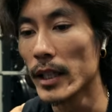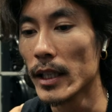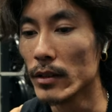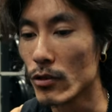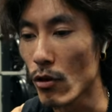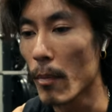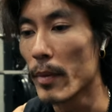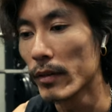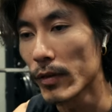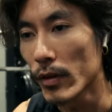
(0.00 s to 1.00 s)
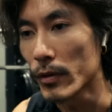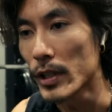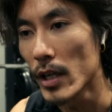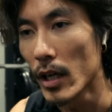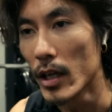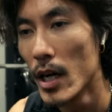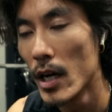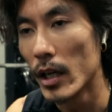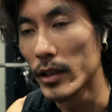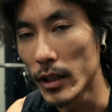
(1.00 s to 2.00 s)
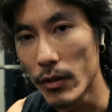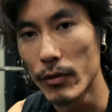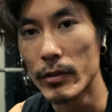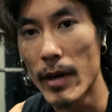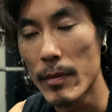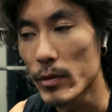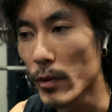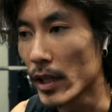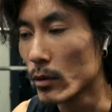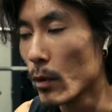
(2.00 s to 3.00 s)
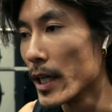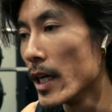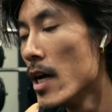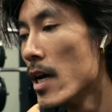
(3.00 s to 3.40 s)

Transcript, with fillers: and then drop it for three to uh, another three reps with that weight.